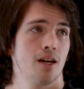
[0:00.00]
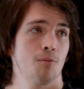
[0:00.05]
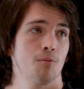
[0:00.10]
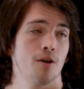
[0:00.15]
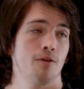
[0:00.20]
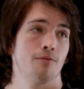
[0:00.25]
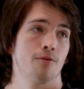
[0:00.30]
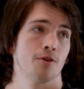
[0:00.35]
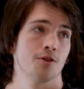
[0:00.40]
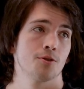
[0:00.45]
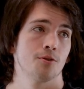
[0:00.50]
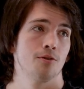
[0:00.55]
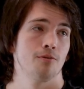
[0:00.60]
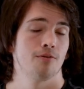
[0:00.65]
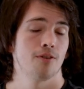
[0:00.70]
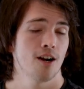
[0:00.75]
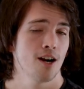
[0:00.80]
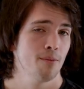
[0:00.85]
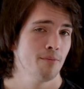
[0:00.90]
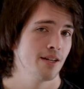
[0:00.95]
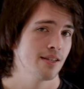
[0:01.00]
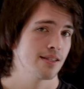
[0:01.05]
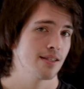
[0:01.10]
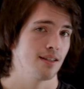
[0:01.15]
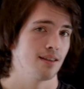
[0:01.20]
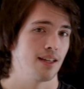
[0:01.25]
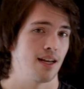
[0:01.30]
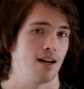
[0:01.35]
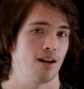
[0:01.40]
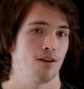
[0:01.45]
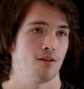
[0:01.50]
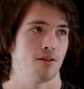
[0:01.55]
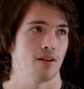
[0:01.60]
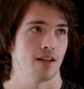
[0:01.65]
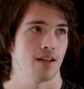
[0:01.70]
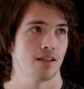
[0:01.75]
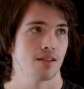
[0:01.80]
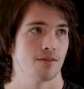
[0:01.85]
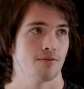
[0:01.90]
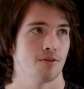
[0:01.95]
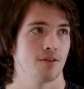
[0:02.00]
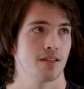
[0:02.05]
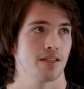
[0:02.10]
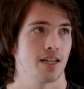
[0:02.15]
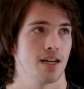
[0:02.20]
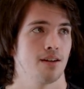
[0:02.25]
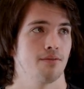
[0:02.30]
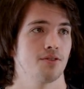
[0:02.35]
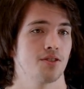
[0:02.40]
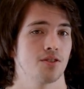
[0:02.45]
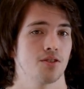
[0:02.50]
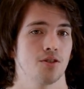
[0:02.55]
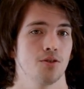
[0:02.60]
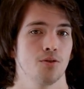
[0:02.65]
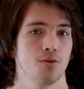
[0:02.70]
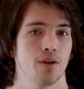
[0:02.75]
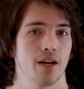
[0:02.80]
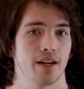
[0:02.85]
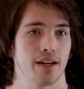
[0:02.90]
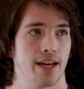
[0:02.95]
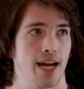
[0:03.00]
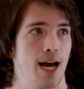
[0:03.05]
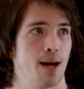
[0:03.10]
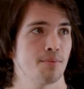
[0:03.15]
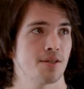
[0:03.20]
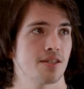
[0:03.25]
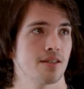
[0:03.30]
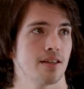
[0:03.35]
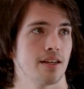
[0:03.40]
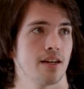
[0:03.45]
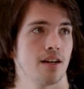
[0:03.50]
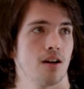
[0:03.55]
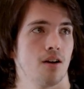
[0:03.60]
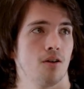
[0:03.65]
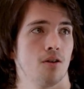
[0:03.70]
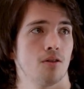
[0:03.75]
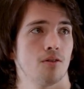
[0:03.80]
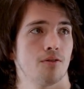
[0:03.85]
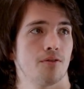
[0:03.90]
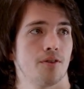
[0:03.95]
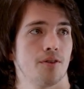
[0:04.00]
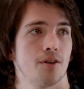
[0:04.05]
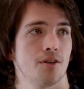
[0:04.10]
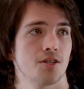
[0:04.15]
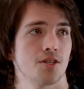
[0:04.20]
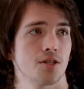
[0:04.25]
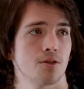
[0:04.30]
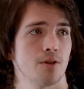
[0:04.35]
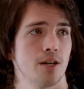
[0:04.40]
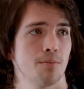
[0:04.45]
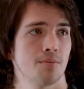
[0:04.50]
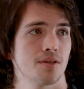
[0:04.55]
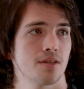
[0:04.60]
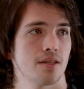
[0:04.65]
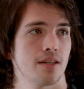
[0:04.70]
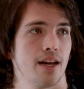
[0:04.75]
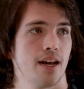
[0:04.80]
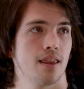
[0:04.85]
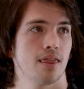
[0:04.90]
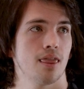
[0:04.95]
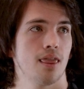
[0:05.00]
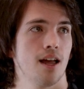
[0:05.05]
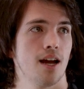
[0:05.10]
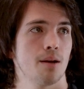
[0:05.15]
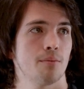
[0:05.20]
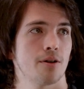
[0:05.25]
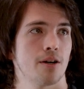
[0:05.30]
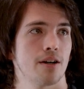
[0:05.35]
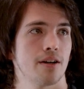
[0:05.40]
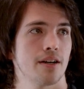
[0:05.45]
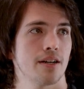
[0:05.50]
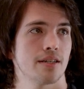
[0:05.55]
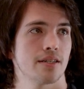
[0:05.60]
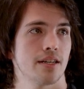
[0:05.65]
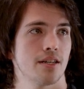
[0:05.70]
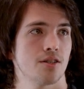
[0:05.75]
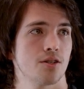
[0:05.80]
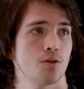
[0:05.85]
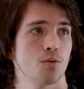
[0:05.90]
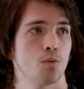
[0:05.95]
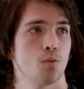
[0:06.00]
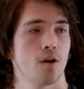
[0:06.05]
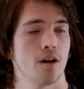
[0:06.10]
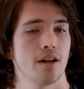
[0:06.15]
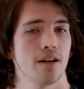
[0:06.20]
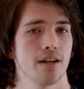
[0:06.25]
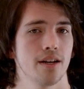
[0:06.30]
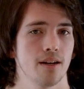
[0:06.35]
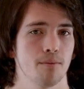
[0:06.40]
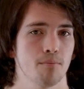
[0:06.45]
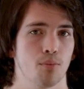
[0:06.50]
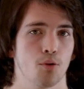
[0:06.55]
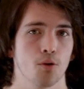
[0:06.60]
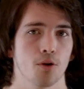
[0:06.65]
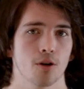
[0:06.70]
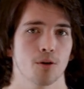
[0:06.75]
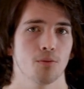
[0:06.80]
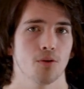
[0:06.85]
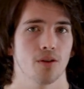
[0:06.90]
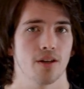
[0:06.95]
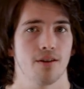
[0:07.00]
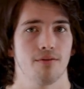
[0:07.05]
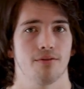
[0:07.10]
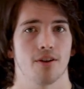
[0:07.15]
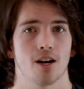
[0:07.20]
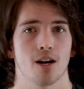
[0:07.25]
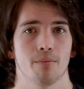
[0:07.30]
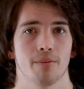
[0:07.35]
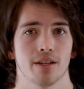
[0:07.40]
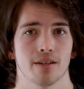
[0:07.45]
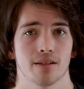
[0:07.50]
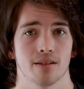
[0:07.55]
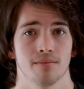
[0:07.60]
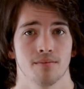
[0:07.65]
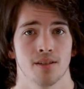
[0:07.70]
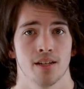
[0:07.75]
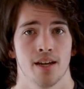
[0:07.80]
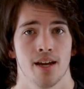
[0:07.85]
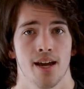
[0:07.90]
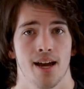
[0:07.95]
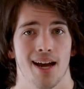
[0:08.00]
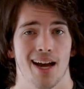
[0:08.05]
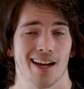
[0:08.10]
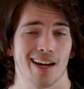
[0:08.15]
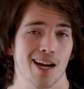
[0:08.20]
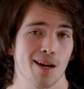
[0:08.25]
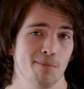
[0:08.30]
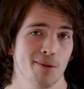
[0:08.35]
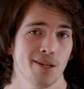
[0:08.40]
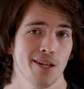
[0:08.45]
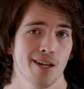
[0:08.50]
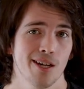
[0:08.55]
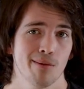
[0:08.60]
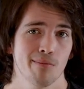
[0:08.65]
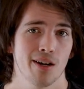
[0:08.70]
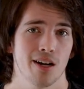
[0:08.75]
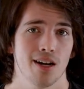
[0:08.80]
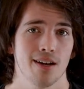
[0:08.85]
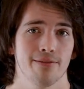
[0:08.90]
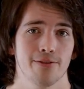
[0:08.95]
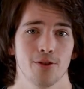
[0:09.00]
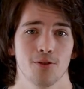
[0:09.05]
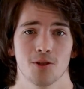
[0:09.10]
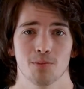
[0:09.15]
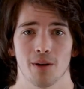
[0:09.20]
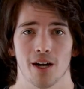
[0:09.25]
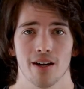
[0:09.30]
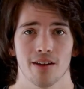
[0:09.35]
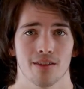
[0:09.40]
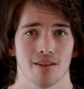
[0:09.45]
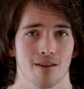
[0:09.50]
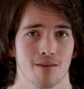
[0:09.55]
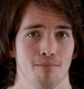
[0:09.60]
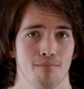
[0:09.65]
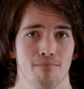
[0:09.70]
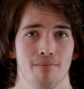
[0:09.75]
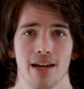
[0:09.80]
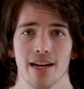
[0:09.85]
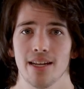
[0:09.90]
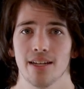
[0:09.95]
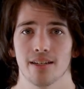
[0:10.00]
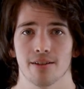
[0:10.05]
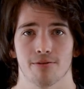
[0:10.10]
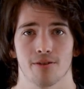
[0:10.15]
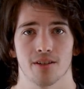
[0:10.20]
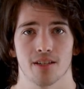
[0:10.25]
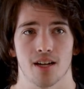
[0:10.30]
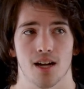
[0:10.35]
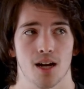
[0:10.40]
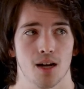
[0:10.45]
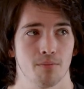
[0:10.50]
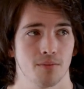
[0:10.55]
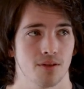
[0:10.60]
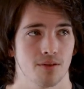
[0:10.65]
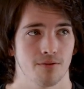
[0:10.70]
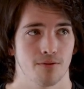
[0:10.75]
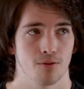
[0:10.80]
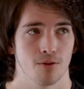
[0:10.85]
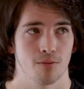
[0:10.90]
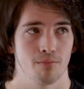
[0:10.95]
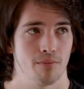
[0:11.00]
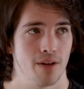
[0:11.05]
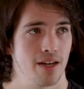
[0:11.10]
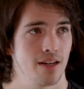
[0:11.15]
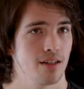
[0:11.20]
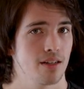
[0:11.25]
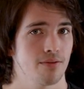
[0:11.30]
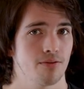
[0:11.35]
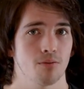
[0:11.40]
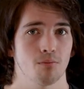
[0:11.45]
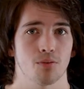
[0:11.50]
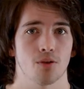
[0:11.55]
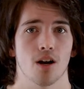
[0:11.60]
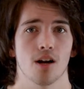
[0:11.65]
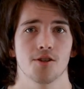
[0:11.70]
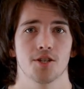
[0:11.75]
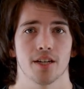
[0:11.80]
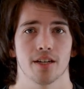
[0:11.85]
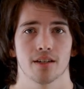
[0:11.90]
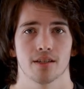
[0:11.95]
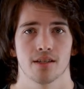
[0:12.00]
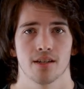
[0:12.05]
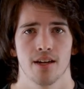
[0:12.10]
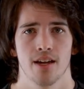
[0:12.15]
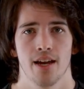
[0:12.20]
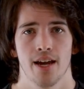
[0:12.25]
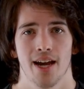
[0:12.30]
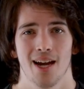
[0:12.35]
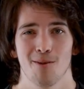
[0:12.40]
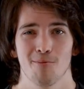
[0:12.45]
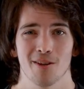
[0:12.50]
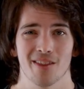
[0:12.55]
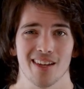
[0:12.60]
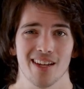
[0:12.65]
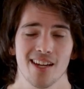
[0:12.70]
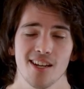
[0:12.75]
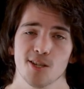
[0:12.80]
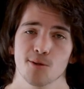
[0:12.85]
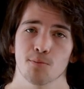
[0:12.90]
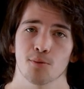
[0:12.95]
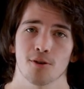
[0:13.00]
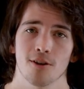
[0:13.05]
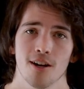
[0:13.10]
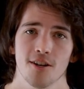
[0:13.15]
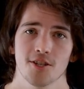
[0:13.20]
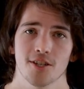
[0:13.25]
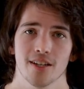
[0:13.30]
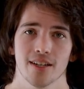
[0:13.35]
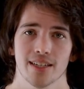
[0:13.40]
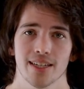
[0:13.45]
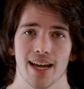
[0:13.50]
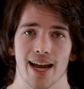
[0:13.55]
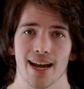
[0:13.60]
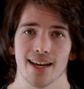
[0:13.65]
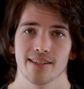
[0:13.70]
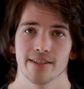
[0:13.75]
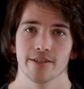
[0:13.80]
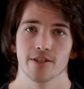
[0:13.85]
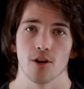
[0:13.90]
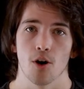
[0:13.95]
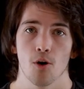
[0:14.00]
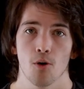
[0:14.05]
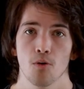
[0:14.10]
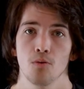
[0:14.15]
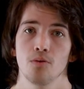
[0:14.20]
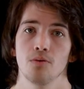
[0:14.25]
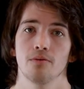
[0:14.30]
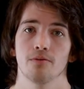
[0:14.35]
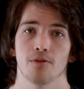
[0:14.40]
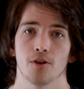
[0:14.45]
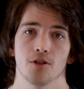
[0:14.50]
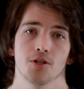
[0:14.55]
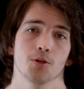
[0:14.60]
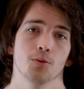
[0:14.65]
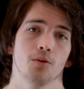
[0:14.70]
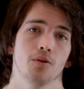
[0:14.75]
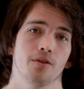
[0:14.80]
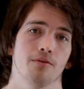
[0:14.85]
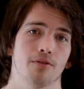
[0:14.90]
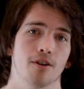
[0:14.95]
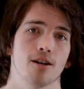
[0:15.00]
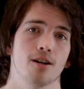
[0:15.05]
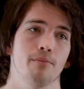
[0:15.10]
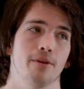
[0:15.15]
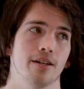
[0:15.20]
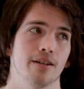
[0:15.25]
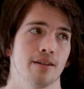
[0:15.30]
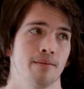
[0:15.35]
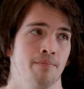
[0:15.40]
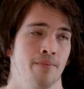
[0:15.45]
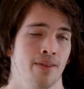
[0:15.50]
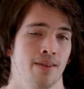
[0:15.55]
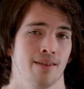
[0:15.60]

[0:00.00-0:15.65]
And what virtual environments allow is for devs to encapsulate all of their scripts and libraries into one portable environment. At I B M, I've used Python many different times for many different projects. And with each project, it has its own virtual environment.